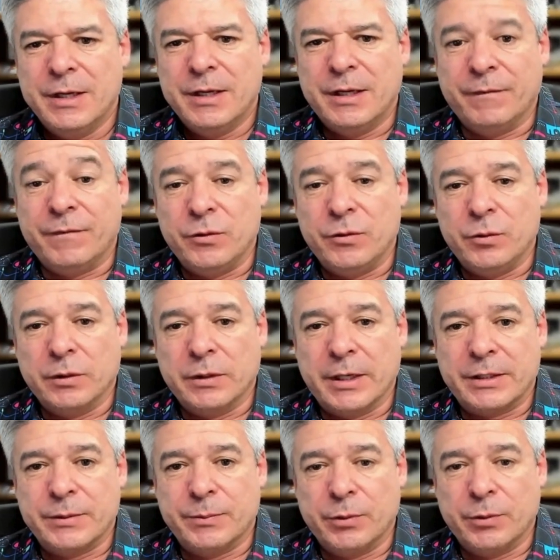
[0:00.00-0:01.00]
If you would
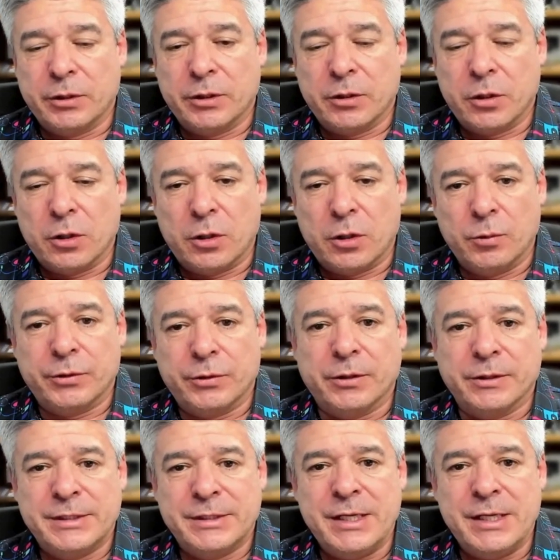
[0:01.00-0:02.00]
like to book a call with our
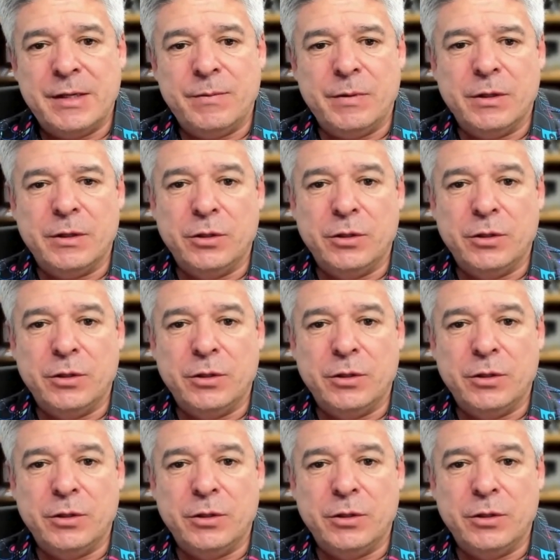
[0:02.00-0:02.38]
team,